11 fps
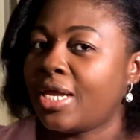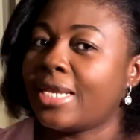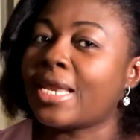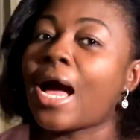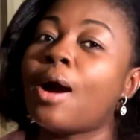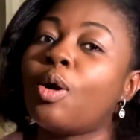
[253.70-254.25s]

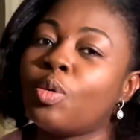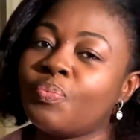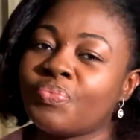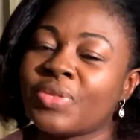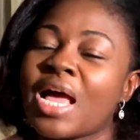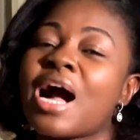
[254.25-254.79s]
Now,
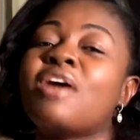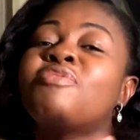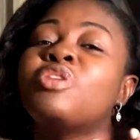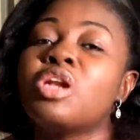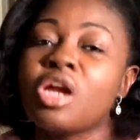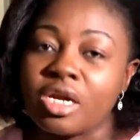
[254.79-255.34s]

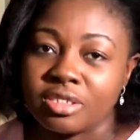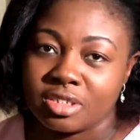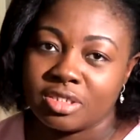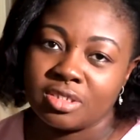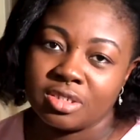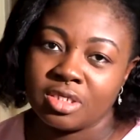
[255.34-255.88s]
I've
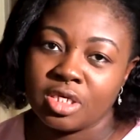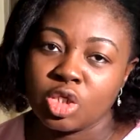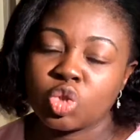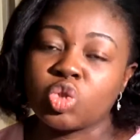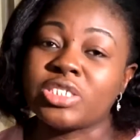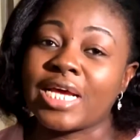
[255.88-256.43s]
learned
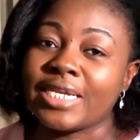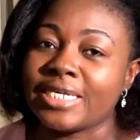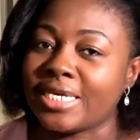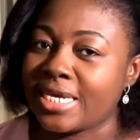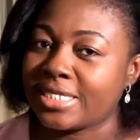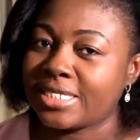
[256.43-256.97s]
to
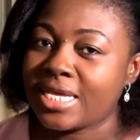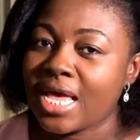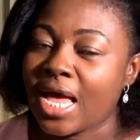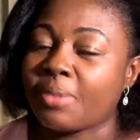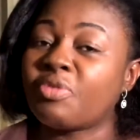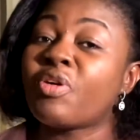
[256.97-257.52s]
delegate.
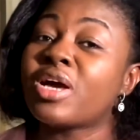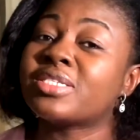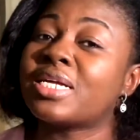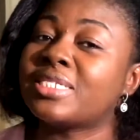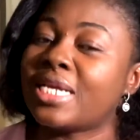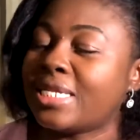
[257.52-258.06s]
And before I
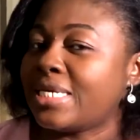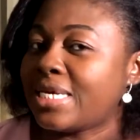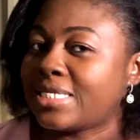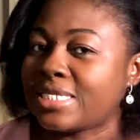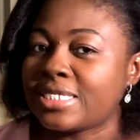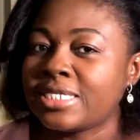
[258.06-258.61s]
start
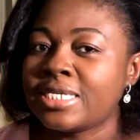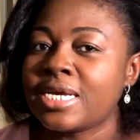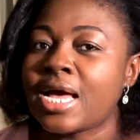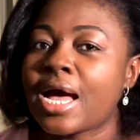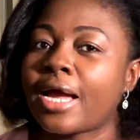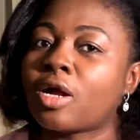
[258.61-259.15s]
delegating,
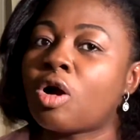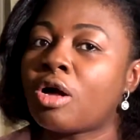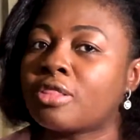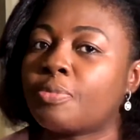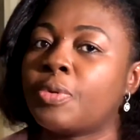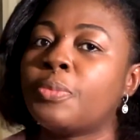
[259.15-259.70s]
I
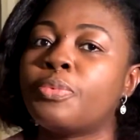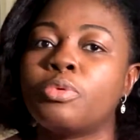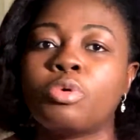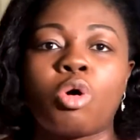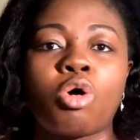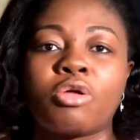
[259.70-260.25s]
call the
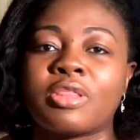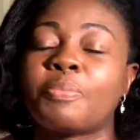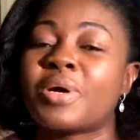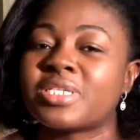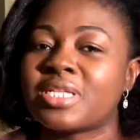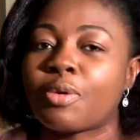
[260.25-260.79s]
people or the
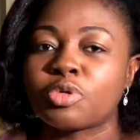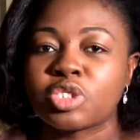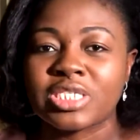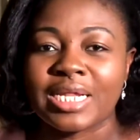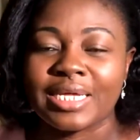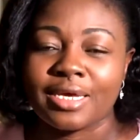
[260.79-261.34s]
person I want to
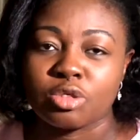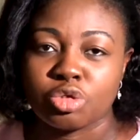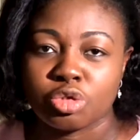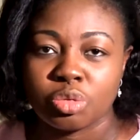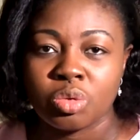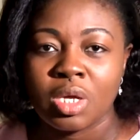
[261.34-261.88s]
delegate
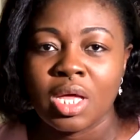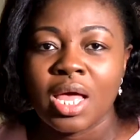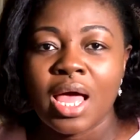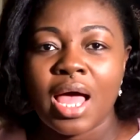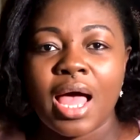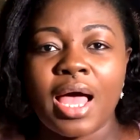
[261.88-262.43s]
to,
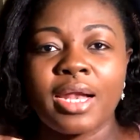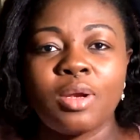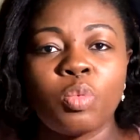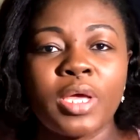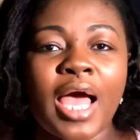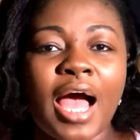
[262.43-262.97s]
and